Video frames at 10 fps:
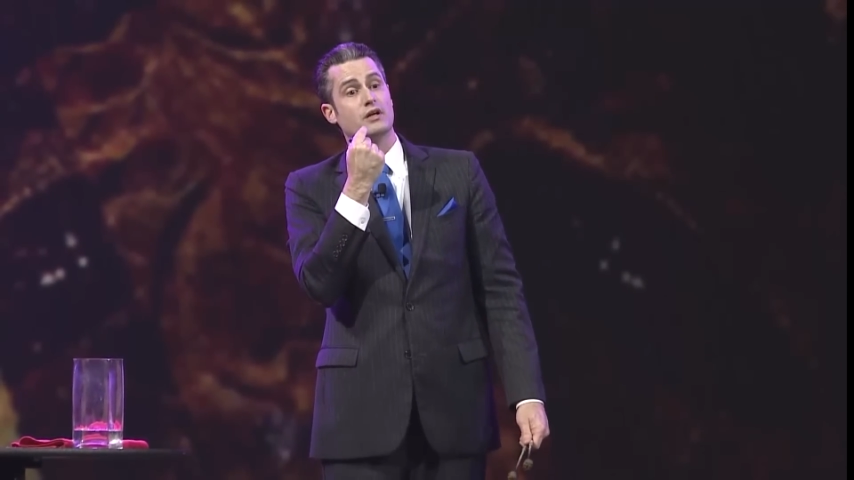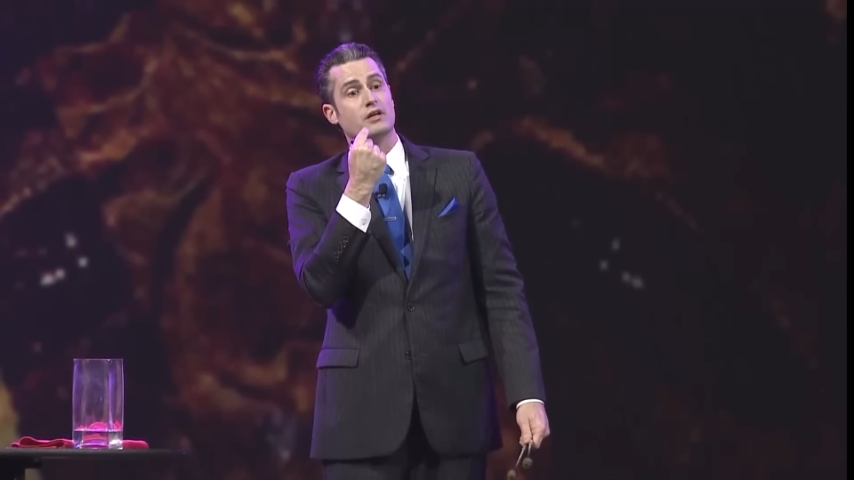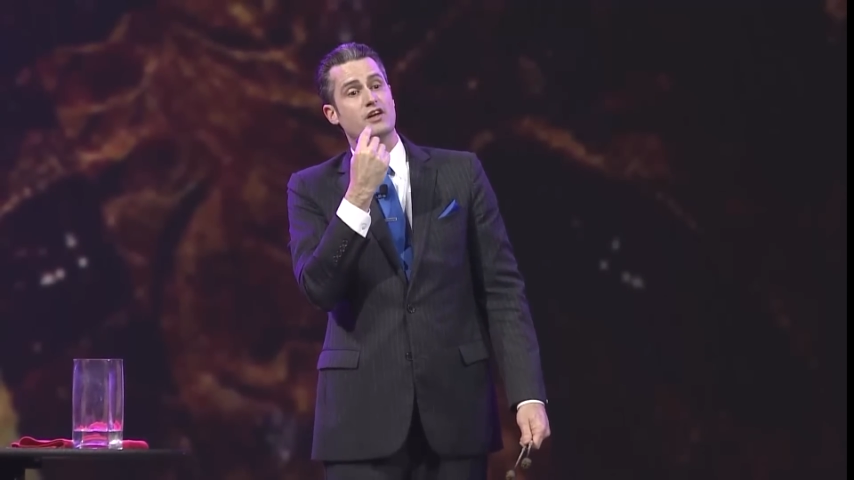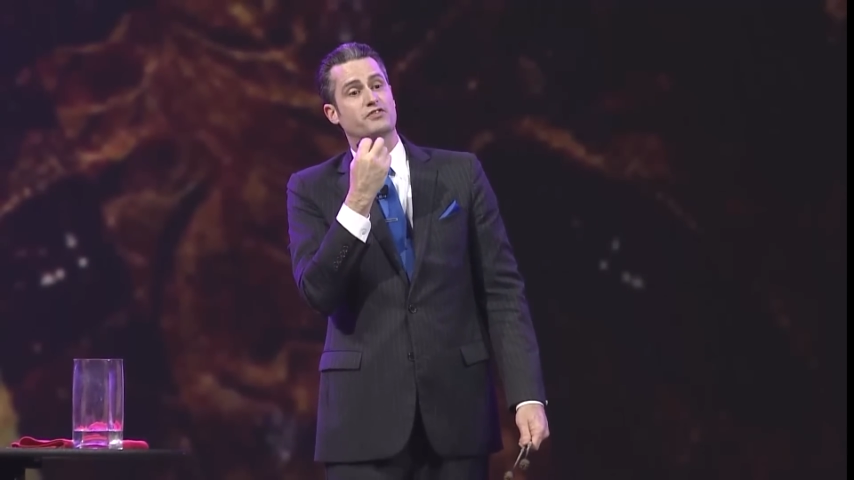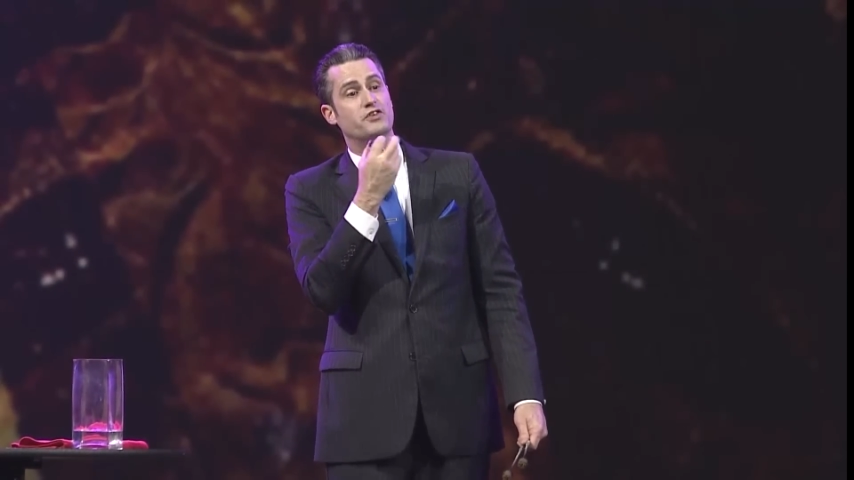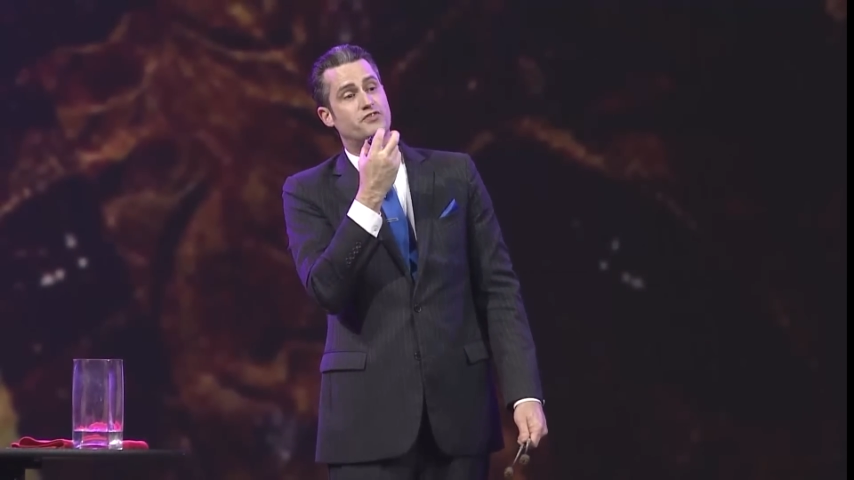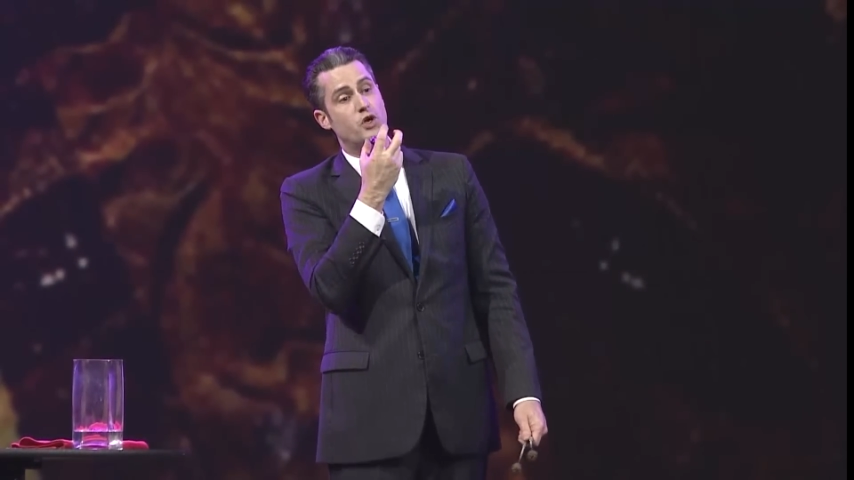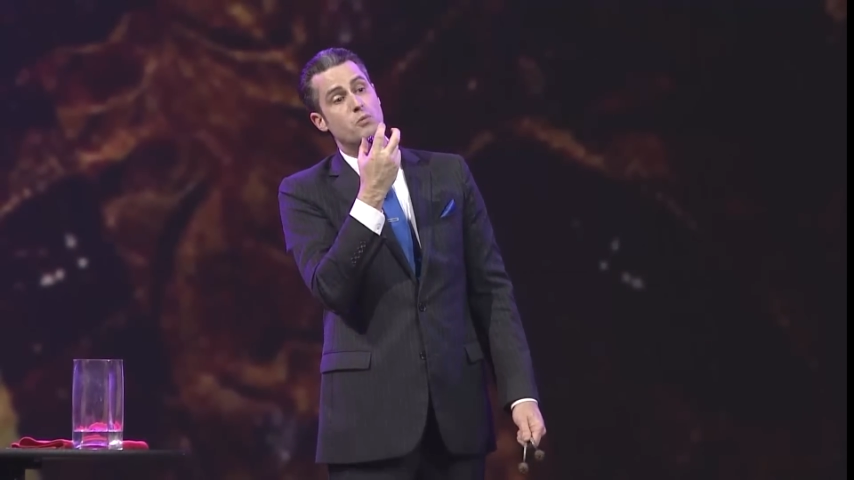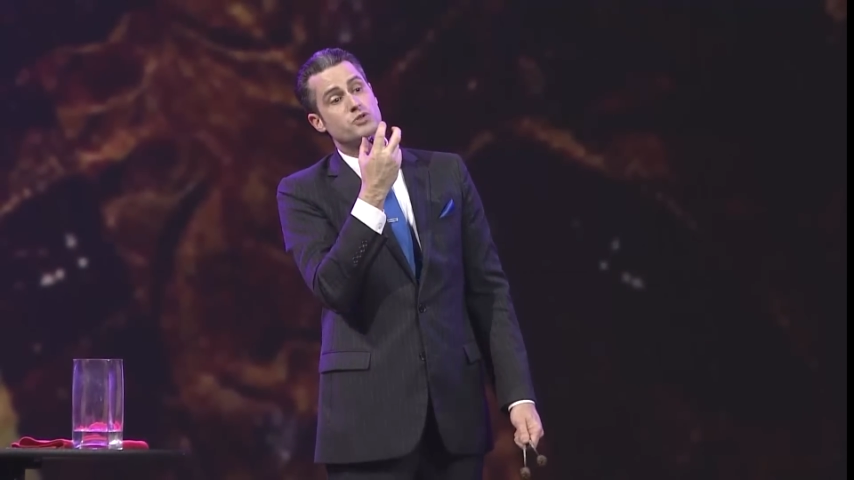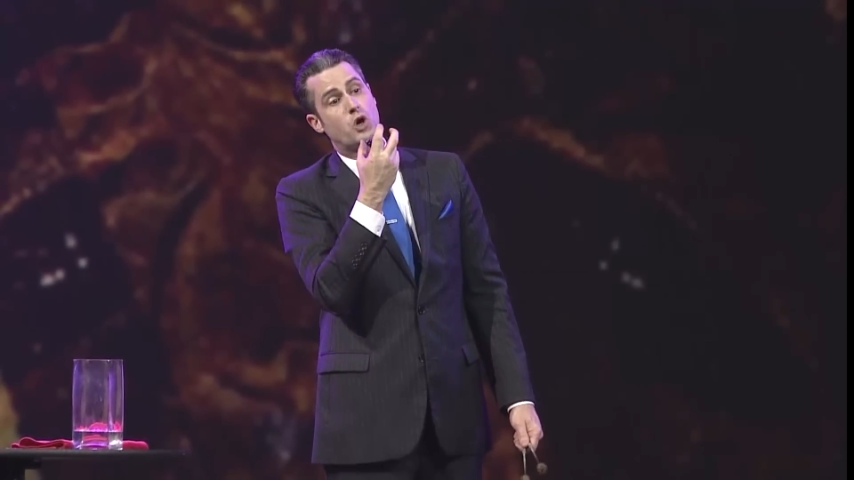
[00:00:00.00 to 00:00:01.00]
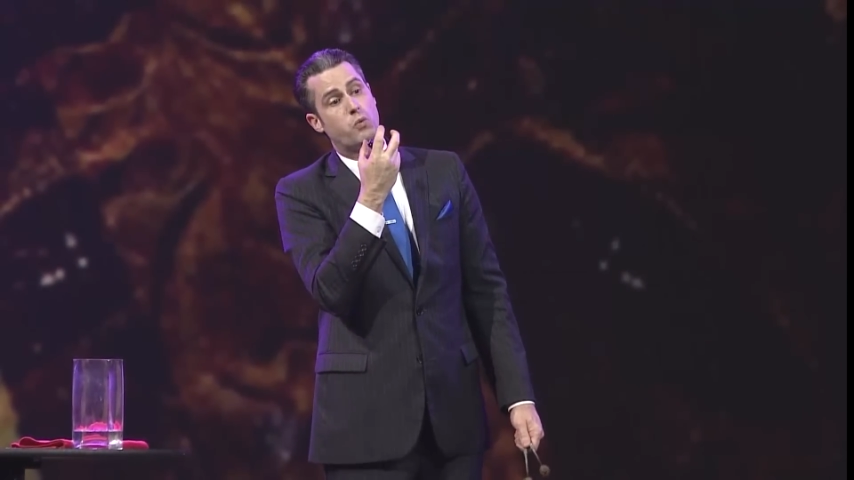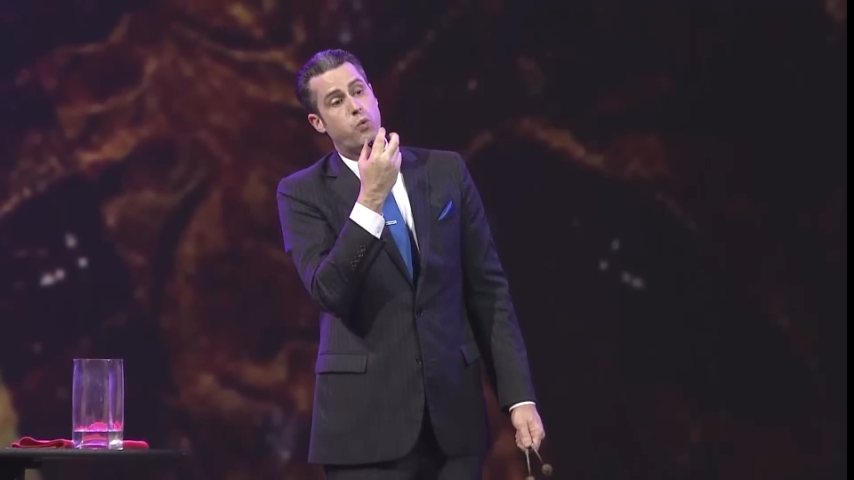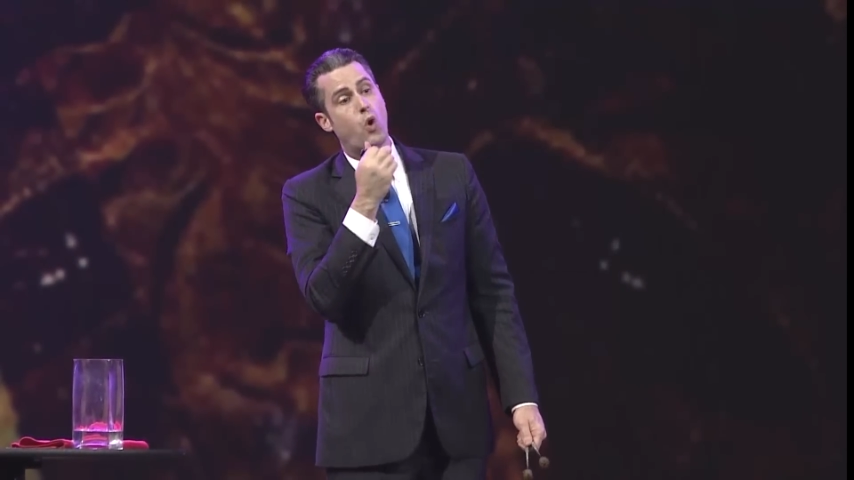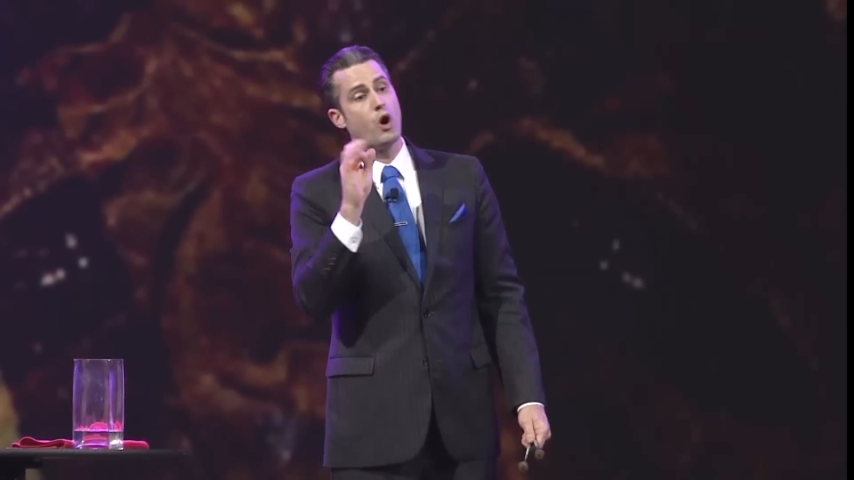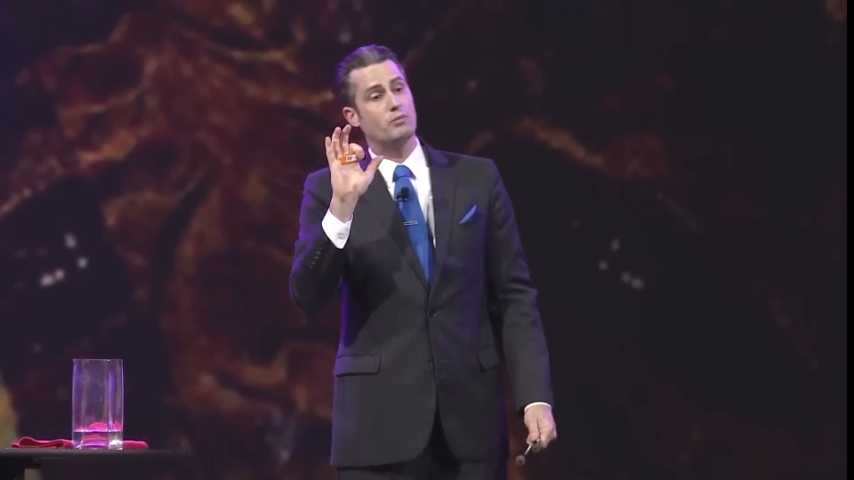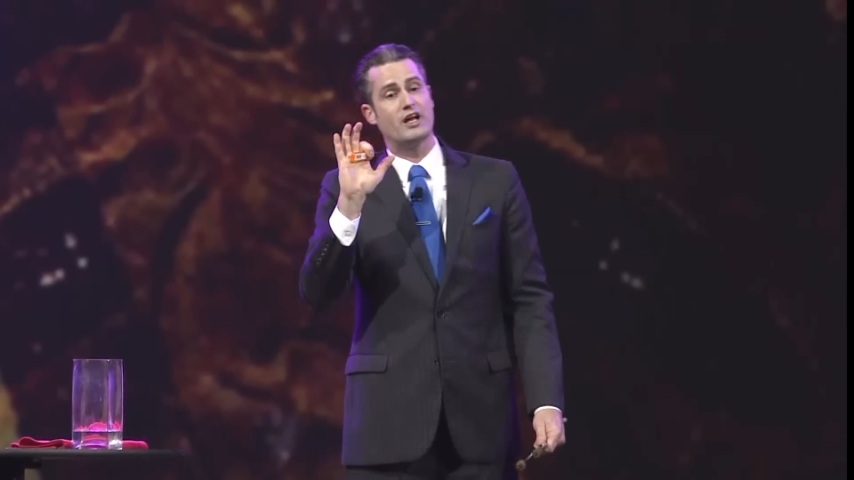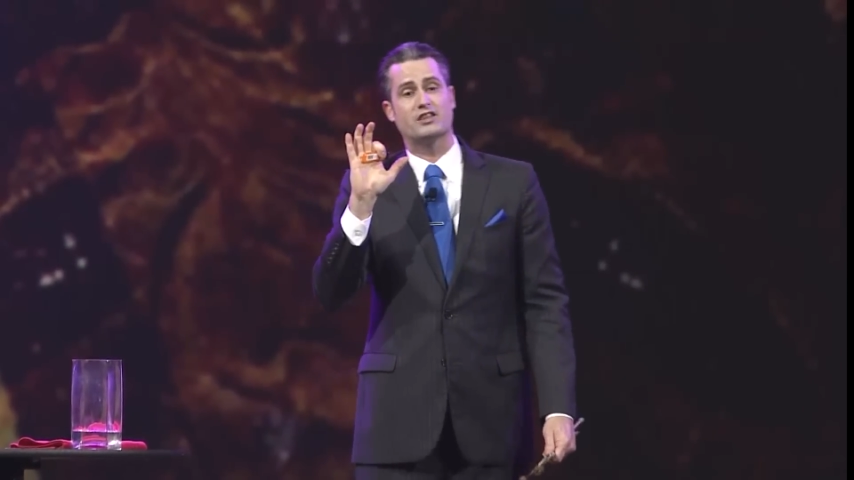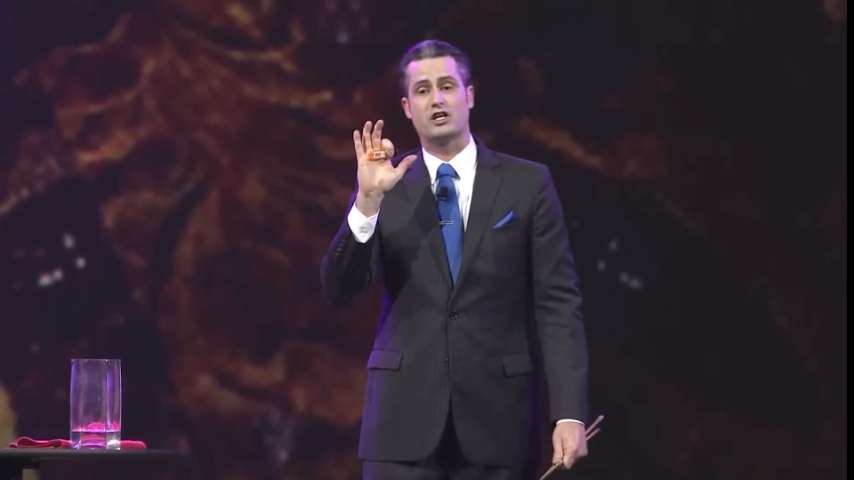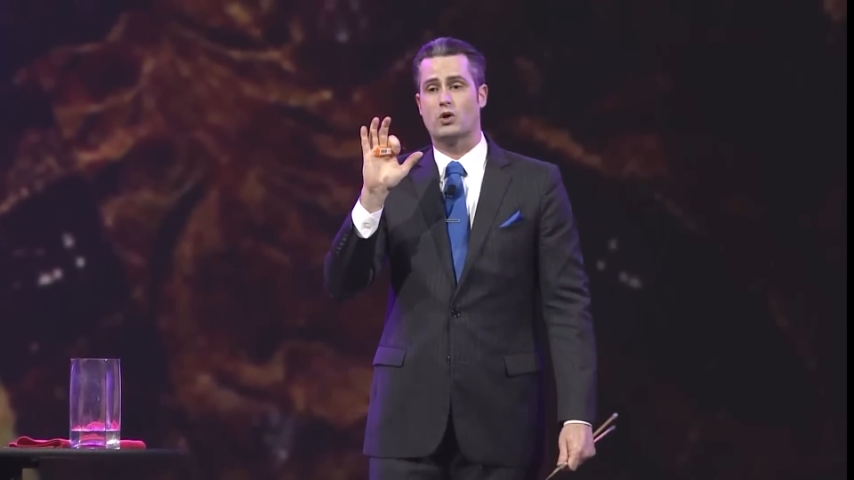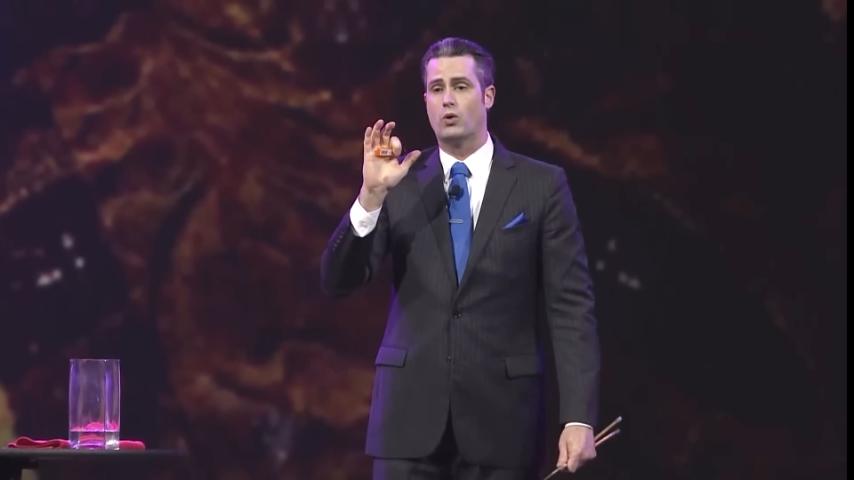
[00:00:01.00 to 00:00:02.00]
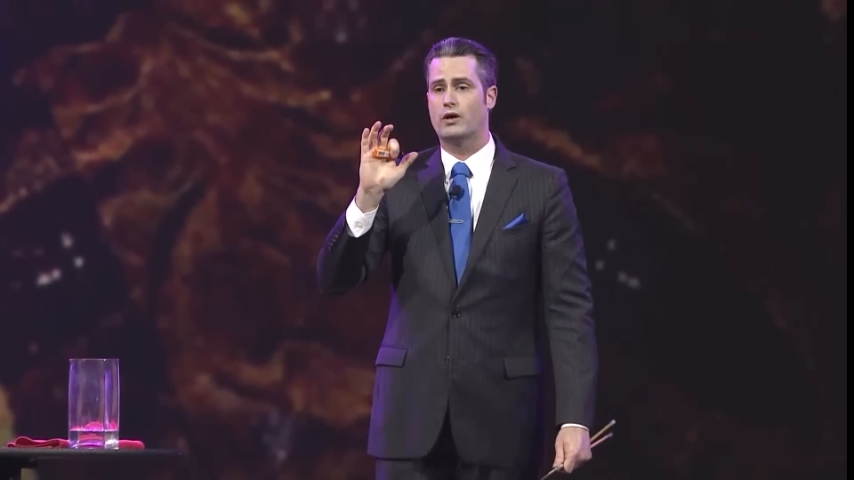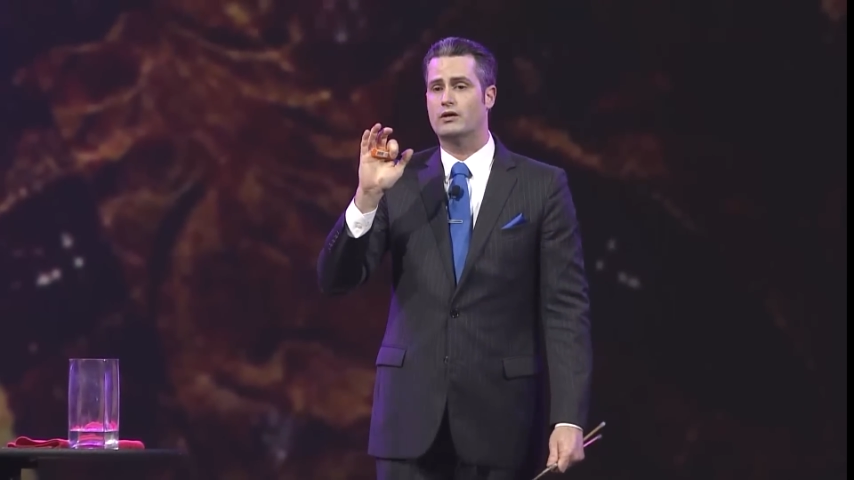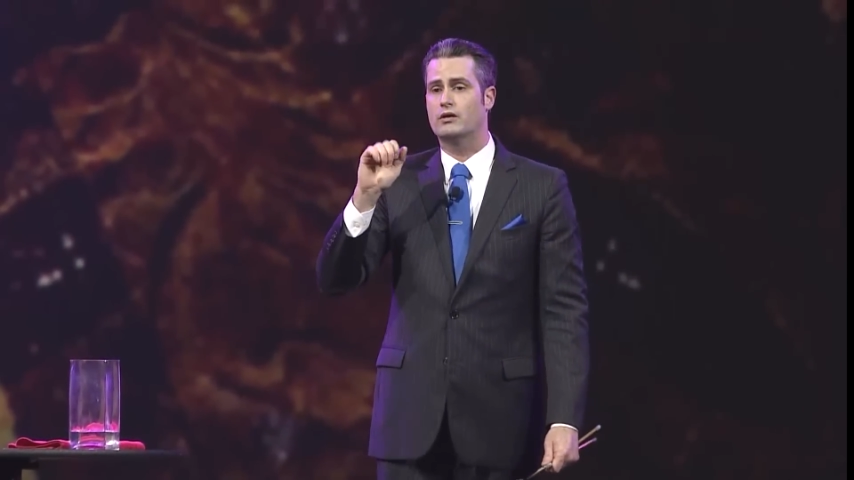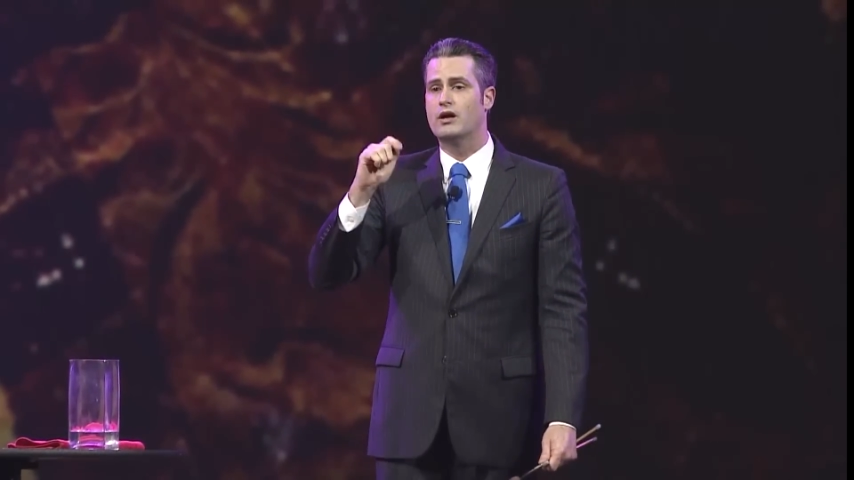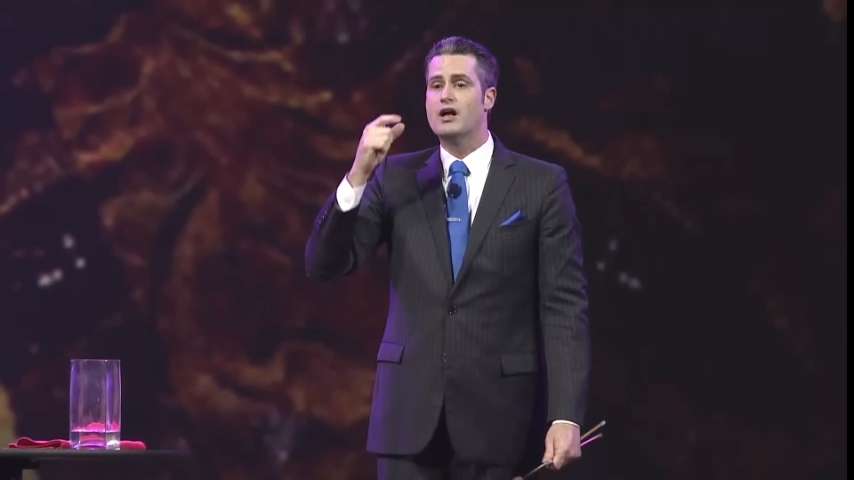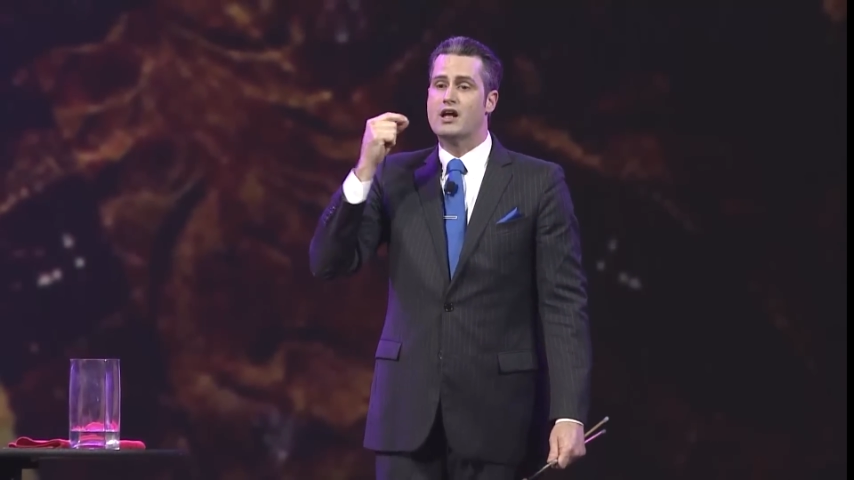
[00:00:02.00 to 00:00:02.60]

If the fumes are warm like the oil,